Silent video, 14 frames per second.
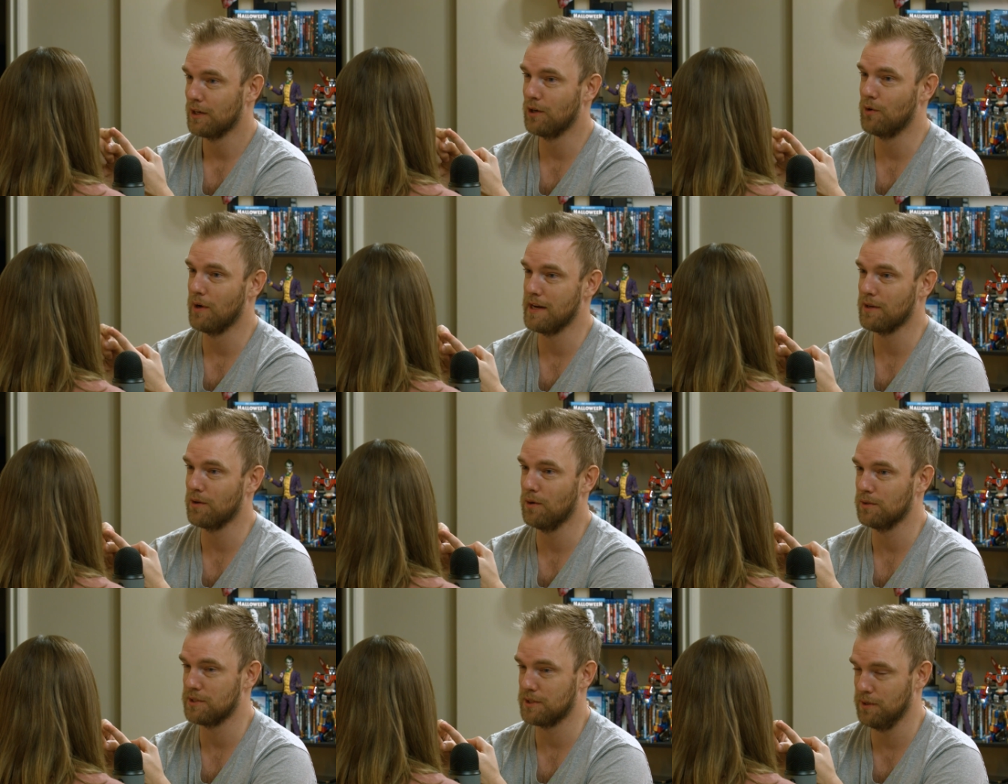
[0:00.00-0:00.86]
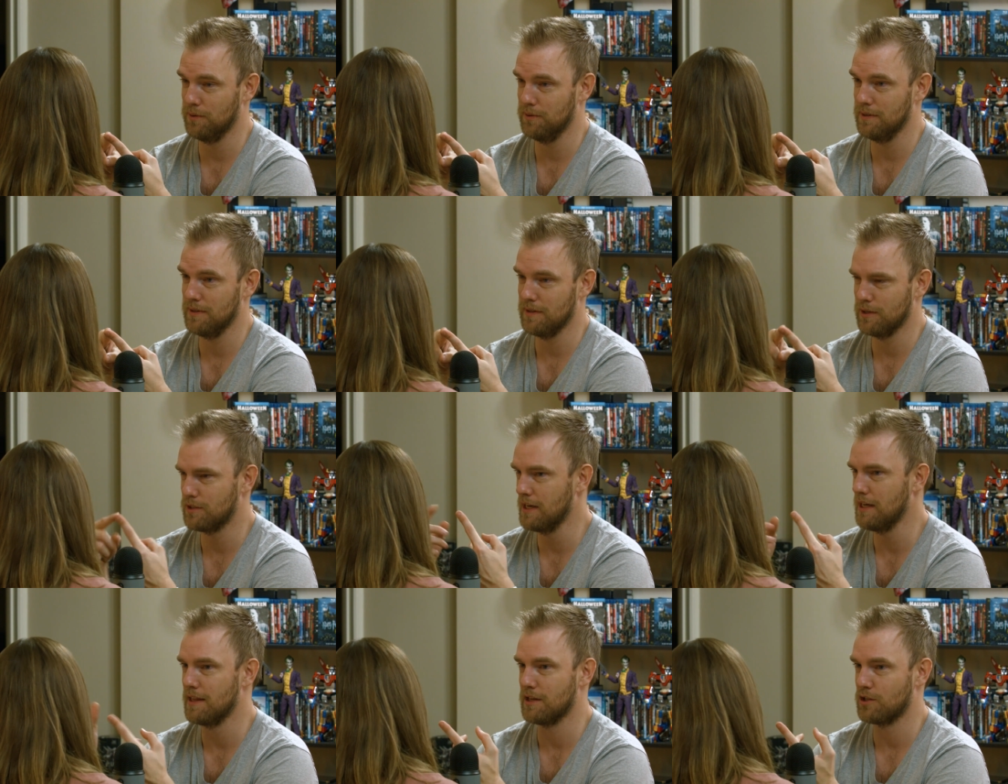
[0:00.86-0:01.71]
green and gold suit. You
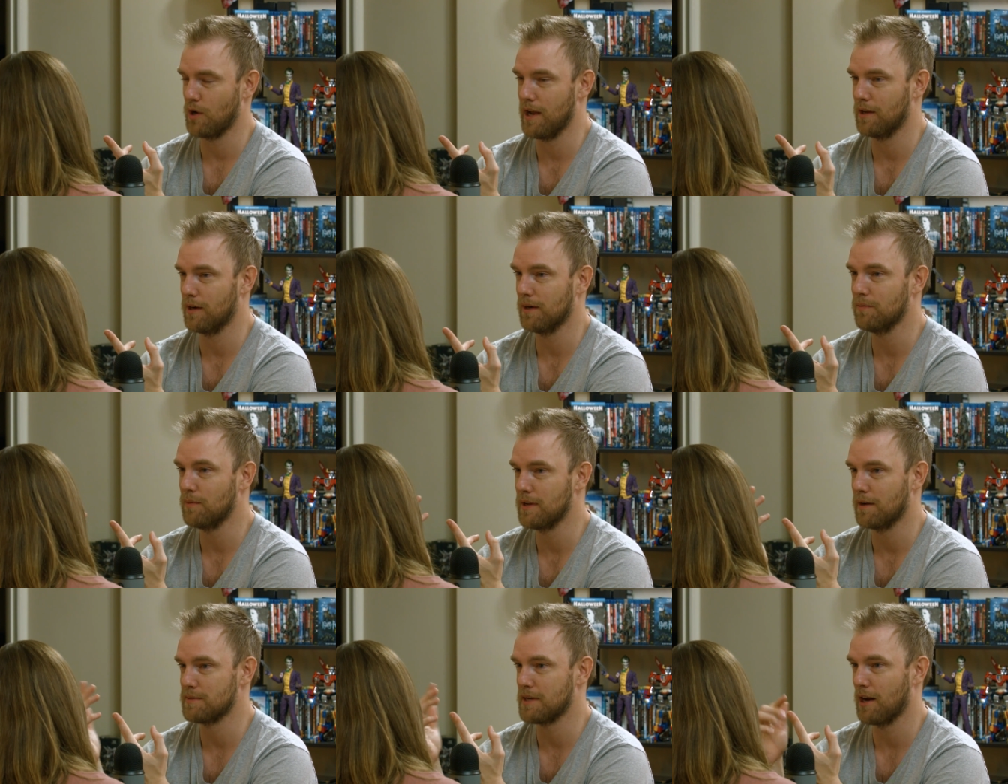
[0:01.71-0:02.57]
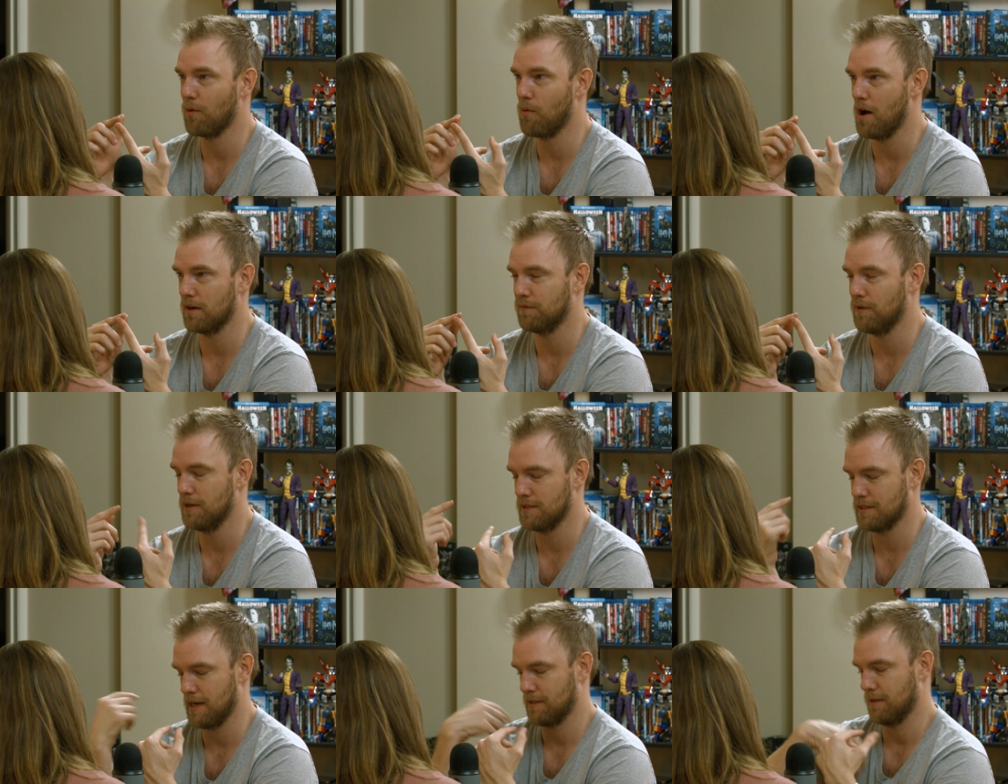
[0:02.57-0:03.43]
see it in the trailer when he comes out of the waterfall
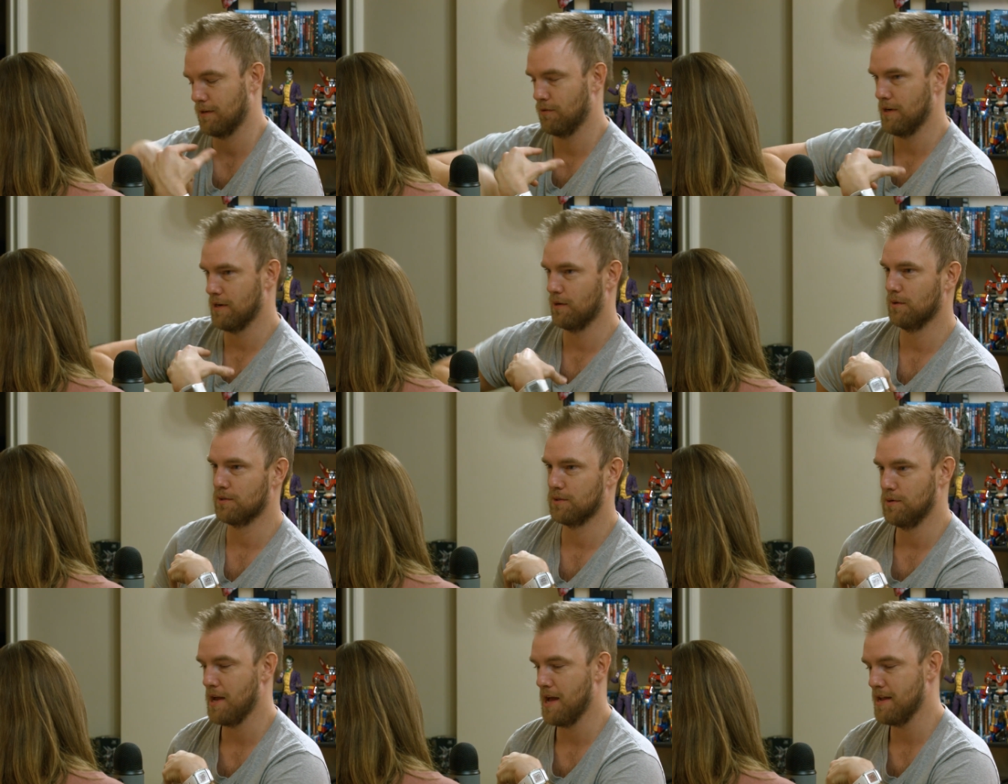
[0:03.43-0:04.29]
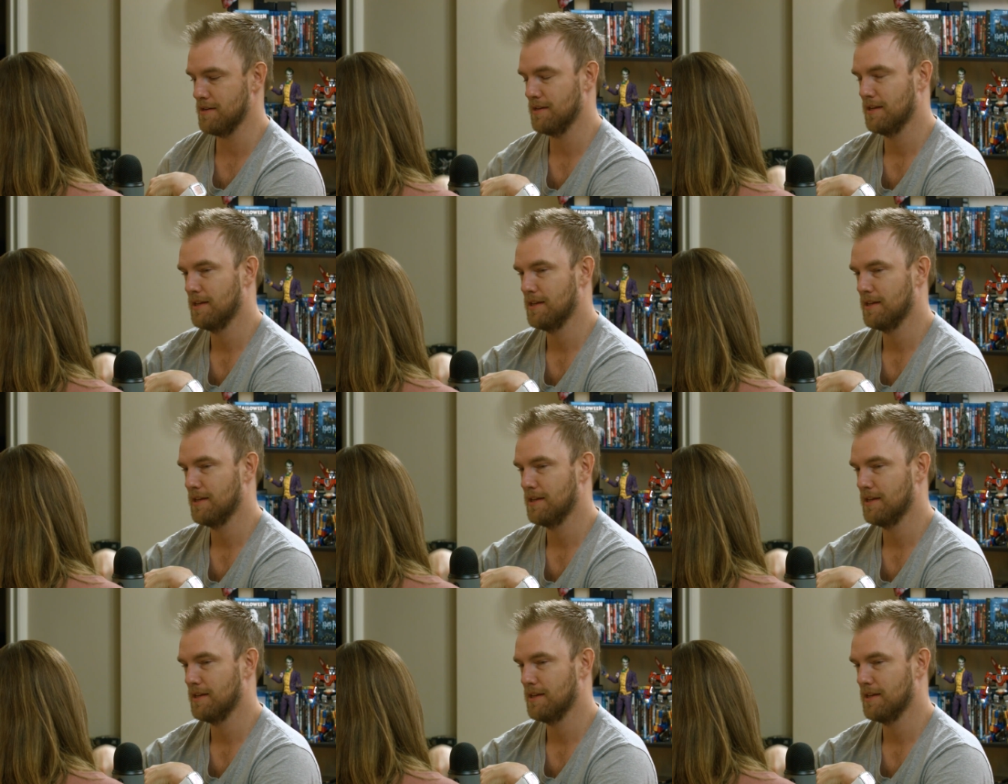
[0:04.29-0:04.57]
and he's got the green and gold suit on.